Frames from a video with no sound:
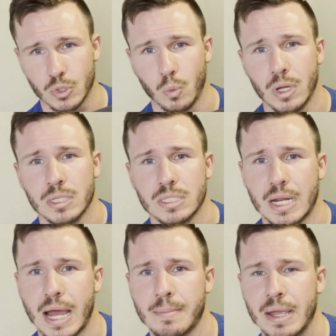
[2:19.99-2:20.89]
The ones that
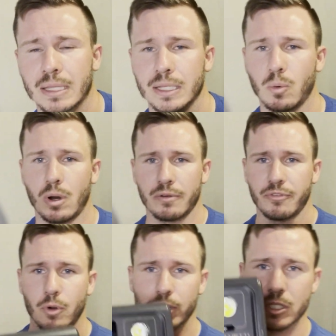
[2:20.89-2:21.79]
I mainly want to
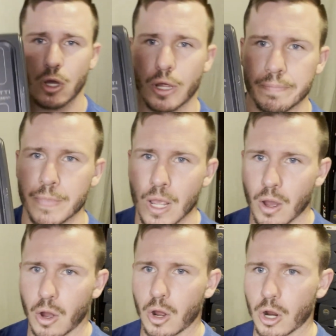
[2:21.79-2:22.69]
focus on
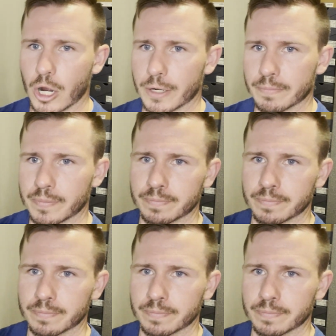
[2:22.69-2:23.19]
are